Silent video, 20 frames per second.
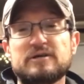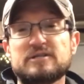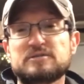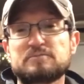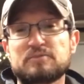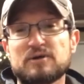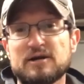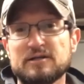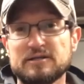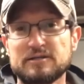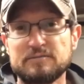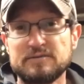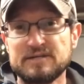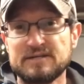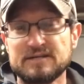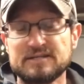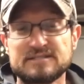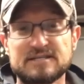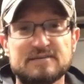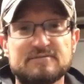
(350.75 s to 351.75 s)
It's probably
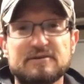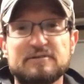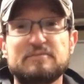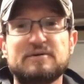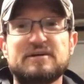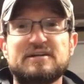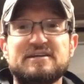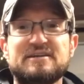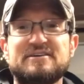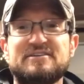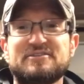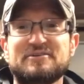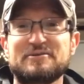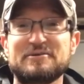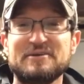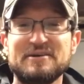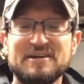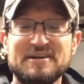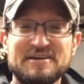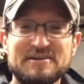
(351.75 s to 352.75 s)
because everybody and
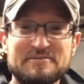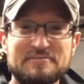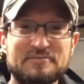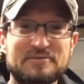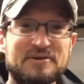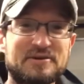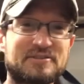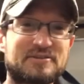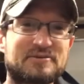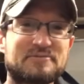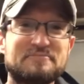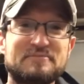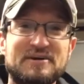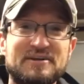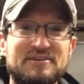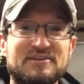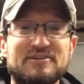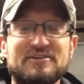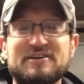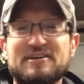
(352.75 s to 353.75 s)
their brother,
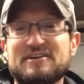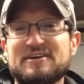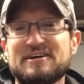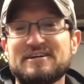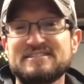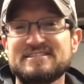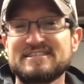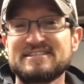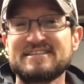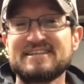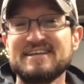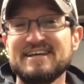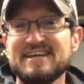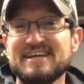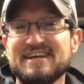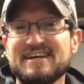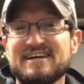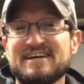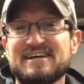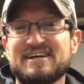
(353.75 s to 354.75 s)
mother, cousin,
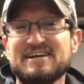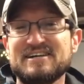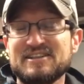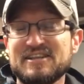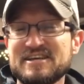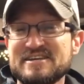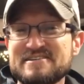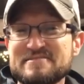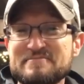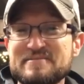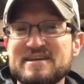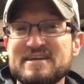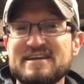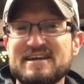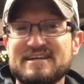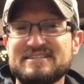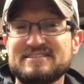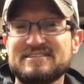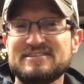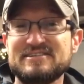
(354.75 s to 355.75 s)
like me,
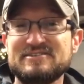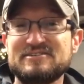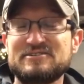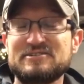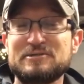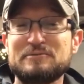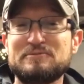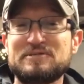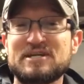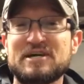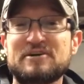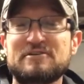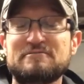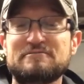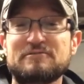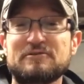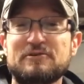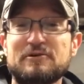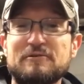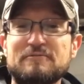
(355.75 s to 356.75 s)
has a YouTube channel
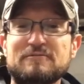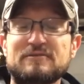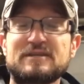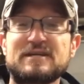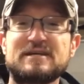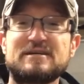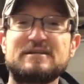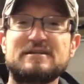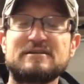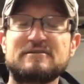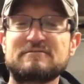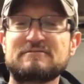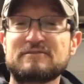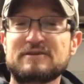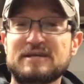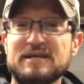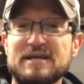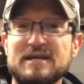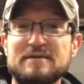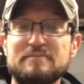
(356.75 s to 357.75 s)
for overlanding or
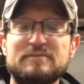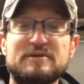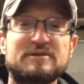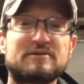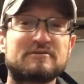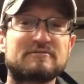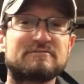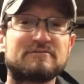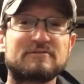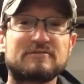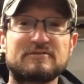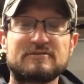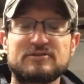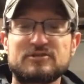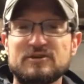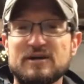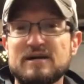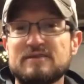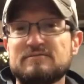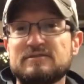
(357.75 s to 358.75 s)
for camping or for
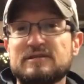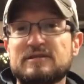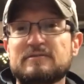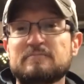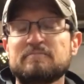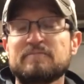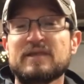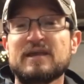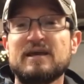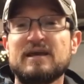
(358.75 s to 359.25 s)
traveling.